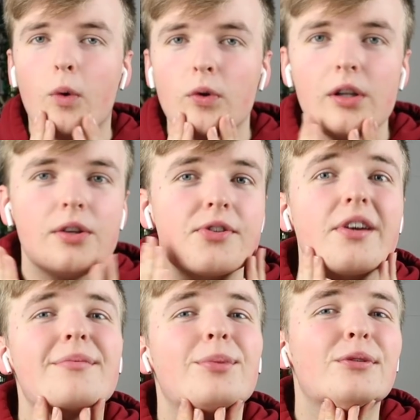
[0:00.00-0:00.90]
I want to lose
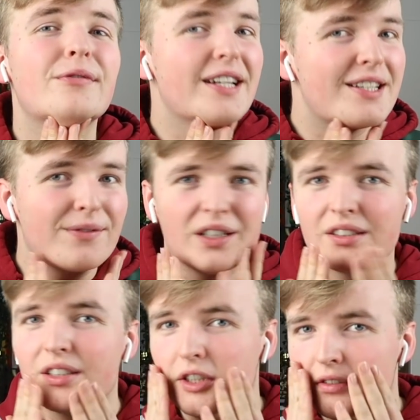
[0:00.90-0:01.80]
like more face fat
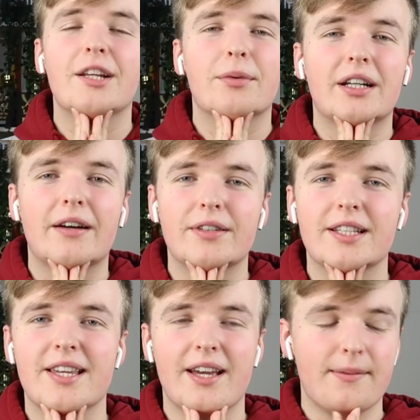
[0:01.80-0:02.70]
though. Anyone have
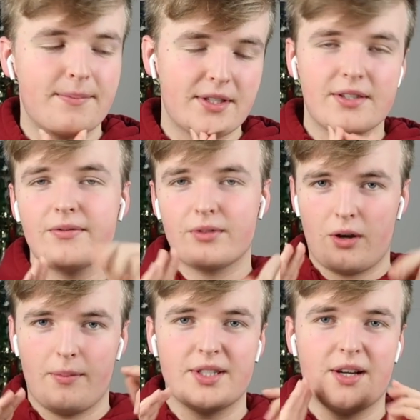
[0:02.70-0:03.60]
any tips?
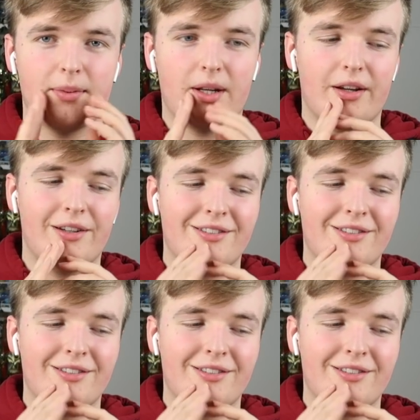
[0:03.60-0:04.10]
comment down below.